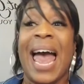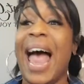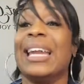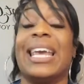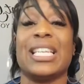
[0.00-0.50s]

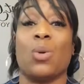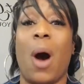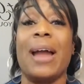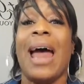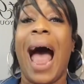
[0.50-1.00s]
And guess
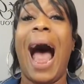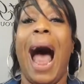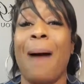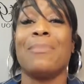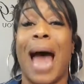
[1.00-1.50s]
what?
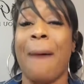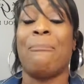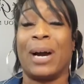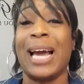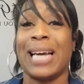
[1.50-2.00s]
I'm not
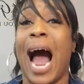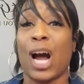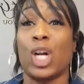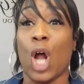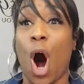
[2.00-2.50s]
bringing
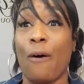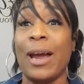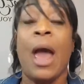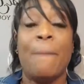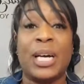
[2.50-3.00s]
God
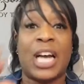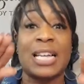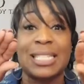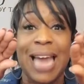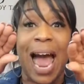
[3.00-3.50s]
glory,
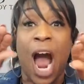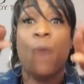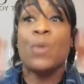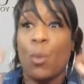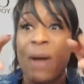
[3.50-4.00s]
because
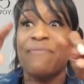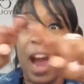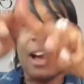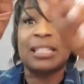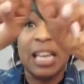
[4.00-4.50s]
now when
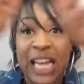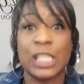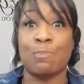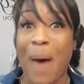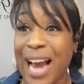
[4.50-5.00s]
there's
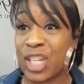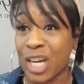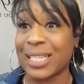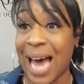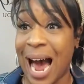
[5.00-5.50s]

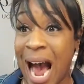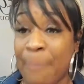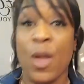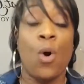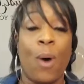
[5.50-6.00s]
inspection
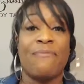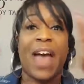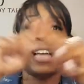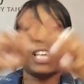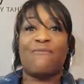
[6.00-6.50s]
time, when
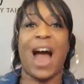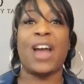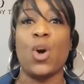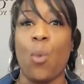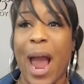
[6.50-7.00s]
there's
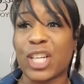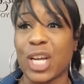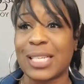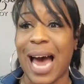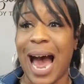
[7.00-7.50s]

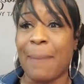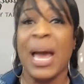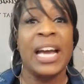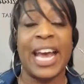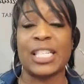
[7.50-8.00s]
evaluation time,
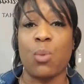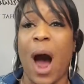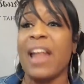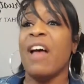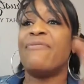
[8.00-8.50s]
guess what?